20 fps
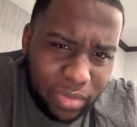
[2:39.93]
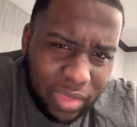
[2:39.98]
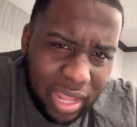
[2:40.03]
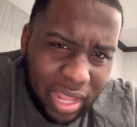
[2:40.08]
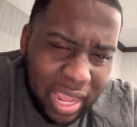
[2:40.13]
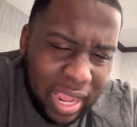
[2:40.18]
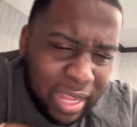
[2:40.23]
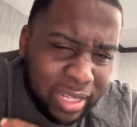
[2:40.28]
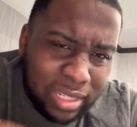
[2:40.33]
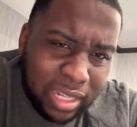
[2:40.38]

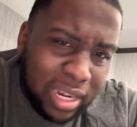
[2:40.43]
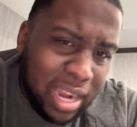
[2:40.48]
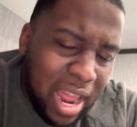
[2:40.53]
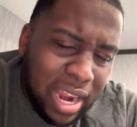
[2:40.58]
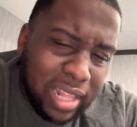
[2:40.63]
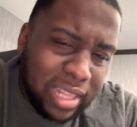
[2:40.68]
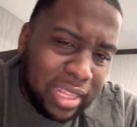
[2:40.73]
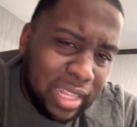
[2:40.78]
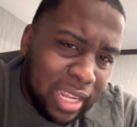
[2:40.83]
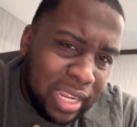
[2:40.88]
it's a lot
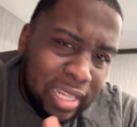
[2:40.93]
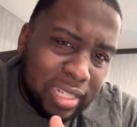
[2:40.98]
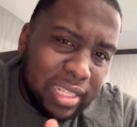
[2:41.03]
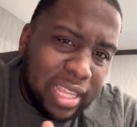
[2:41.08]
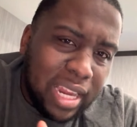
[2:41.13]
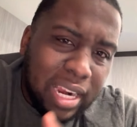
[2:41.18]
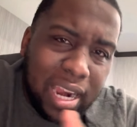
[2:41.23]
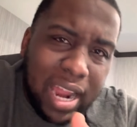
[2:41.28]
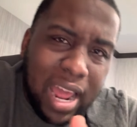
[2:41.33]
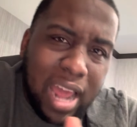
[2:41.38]
of things that
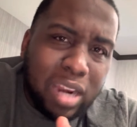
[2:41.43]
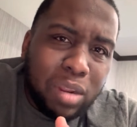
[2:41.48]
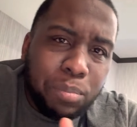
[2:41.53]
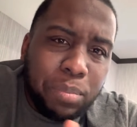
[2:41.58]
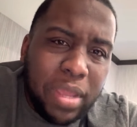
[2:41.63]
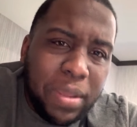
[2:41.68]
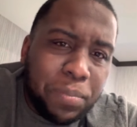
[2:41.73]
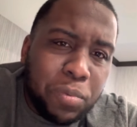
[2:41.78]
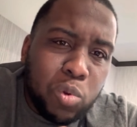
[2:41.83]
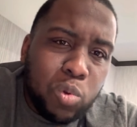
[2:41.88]
a lot of
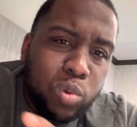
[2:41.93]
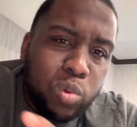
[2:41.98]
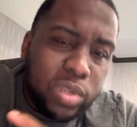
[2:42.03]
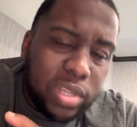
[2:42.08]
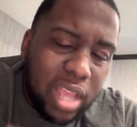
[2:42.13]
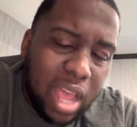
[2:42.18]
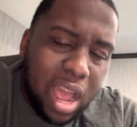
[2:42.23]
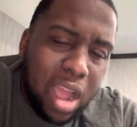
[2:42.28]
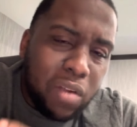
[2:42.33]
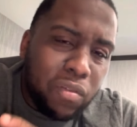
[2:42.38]
people who
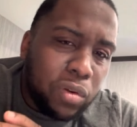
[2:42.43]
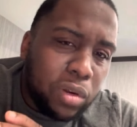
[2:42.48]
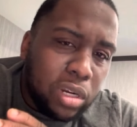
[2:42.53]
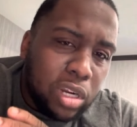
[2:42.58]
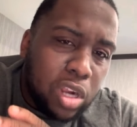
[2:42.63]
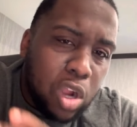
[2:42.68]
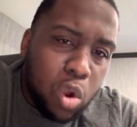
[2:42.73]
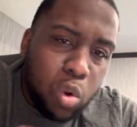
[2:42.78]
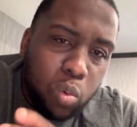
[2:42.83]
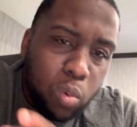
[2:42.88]
sovereign
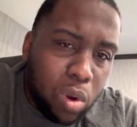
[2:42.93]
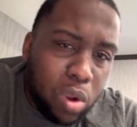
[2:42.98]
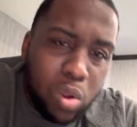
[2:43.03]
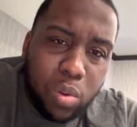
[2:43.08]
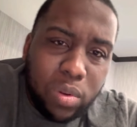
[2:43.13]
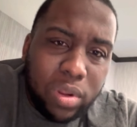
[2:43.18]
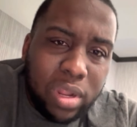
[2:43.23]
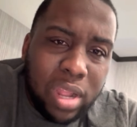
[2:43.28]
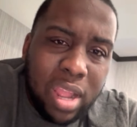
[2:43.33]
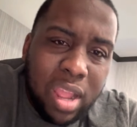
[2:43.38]
go
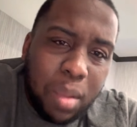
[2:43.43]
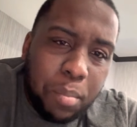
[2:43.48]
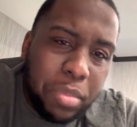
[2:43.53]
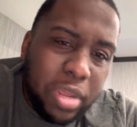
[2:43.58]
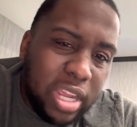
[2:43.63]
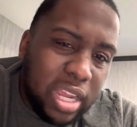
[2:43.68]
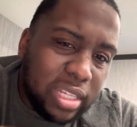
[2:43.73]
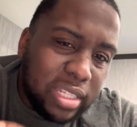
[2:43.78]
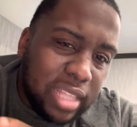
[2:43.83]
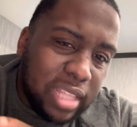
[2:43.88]
wrong
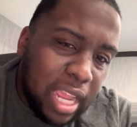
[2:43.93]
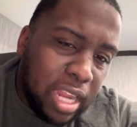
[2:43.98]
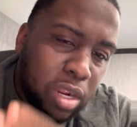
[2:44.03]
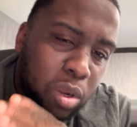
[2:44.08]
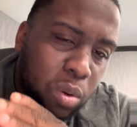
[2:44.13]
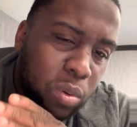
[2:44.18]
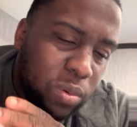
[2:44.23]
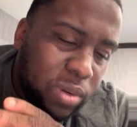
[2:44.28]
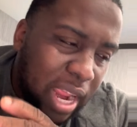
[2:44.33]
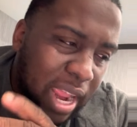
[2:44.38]
because they
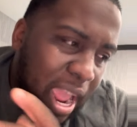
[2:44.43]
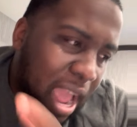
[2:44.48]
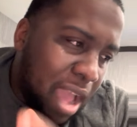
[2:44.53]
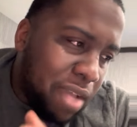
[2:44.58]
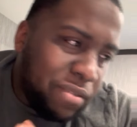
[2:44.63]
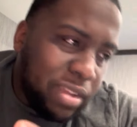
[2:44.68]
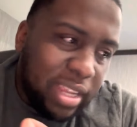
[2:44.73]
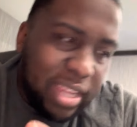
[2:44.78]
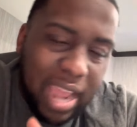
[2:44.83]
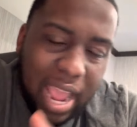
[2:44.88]
don't they
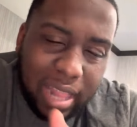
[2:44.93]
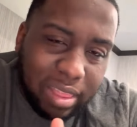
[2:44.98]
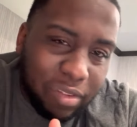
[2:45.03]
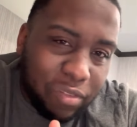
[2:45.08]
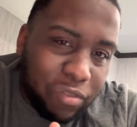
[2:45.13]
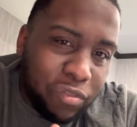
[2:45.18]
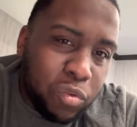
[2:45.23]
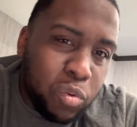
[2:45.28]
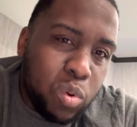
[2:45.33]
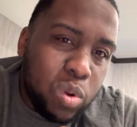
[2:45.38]
haven't got the
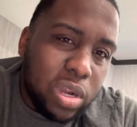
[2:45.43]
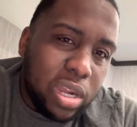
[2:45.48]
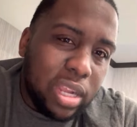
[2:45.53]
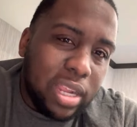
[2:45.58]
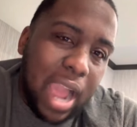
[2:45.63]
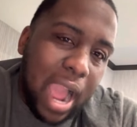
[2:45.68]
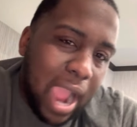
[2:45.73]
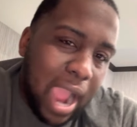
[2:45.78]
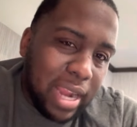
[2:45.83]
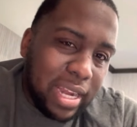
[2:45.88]
full
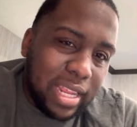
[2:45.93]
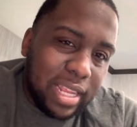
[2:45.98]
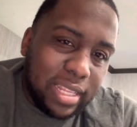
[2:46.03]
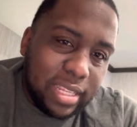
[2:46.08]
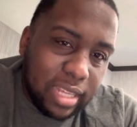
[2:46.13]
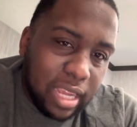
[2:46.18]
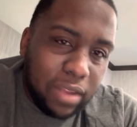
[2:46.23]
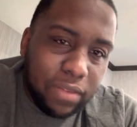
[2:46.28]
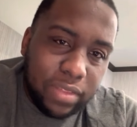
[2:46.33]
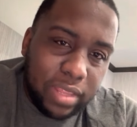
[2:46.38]
guidance
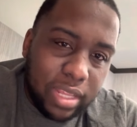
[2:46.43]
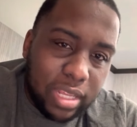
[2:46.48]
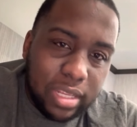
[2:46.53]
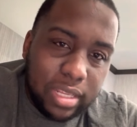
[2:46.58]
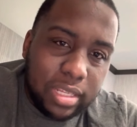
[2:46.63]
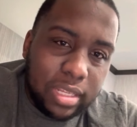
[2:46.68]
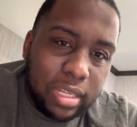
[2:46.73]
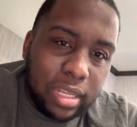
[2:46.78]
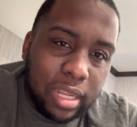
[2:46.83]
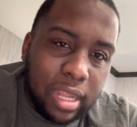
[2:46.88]
of
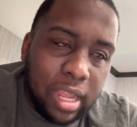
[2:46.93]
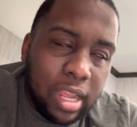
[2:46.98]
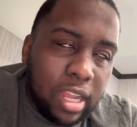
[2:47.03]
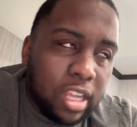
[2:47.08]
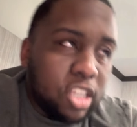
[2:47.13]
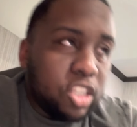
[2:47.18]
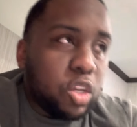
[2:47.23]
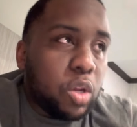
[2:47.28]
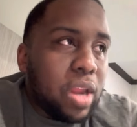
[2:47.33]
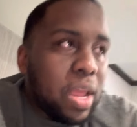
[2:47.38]
this.
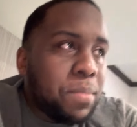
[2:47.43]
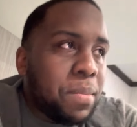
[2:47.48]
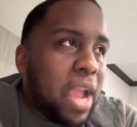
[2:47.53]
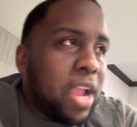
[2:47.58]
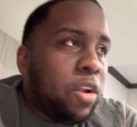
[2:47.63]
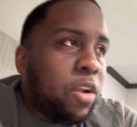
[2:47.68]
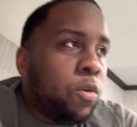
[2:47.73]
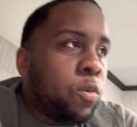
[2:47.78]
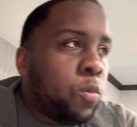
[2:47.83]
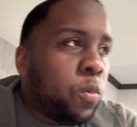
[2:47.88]
So they might
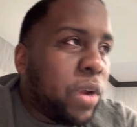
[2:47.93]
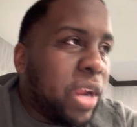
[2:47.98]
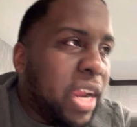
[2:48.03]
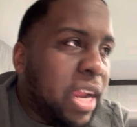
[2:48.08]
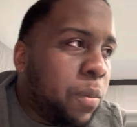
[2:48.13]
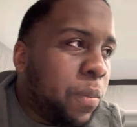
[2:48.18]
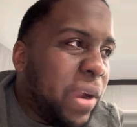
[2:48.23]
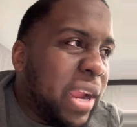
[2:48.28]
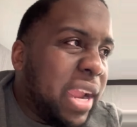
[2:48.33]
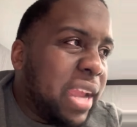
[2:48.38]

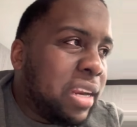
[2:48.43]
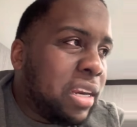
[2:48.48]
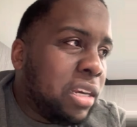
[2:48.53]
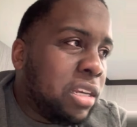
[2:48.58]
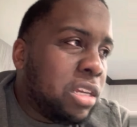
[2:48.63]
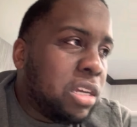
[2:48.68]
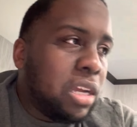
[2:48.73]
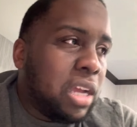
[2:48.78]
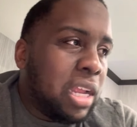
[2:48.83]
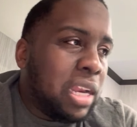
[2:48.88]
read read a,
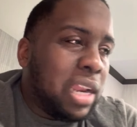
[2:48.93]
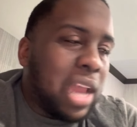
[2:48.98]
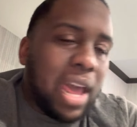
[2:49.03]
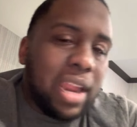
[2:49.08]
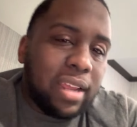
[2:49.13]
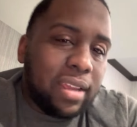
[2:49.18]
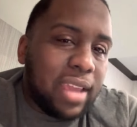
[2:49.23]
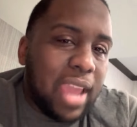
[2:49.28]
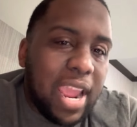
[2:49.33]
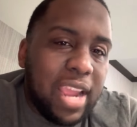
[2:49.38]
look, a
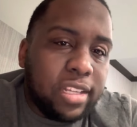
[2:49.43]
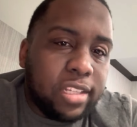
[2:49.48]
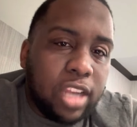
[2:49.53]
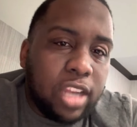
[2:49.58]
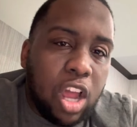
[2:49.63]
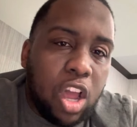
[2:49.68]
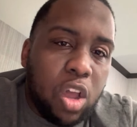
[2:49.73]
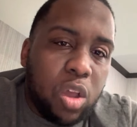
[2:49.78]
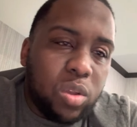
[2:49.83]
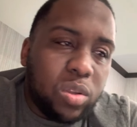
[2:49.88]
lot of case
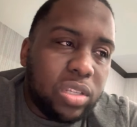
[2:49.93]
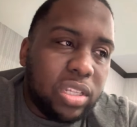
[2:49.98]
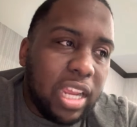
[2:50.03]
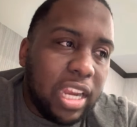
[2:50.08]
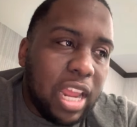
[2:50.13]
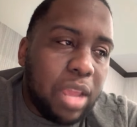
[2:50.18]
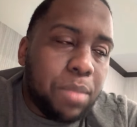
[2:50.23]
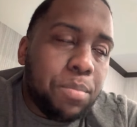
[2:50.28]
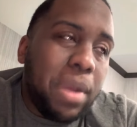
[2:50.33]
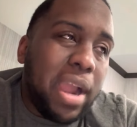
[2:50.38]
laws and
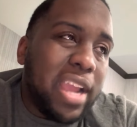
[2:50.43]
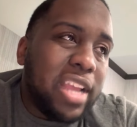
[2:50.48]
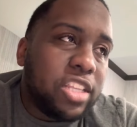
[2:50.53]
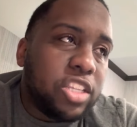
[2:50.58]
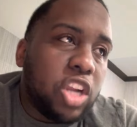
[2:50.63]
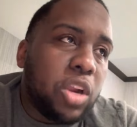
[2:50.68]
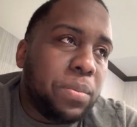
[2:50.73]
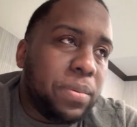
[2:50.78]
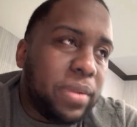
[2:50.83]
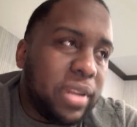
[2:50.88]
they might
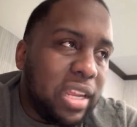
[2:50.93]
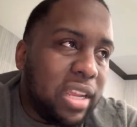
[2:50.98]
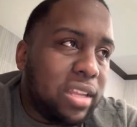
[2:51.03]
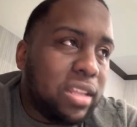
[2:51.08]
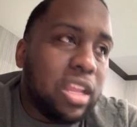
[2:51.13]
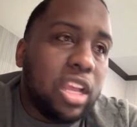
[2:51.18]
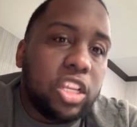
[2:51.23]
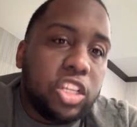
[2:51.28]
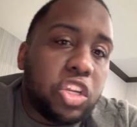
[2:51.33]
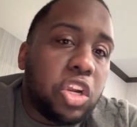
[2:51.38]
interpret
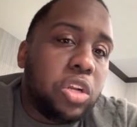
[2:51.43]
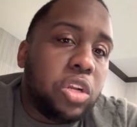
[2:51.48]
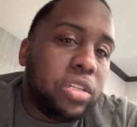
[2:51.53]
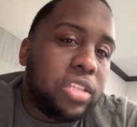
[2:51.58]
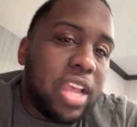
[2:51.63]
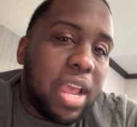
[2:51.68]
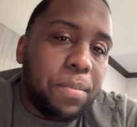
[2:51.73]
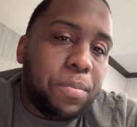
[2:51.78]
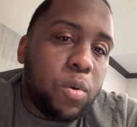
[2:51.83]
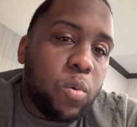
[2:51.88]
it a certain
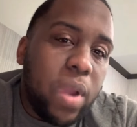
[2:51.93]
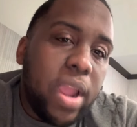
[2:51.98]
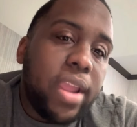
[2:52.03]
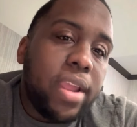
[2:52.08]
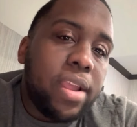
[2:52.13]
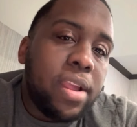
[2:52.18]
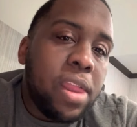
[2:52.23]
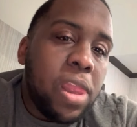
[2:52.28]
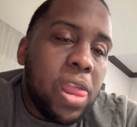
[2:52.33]
type of way.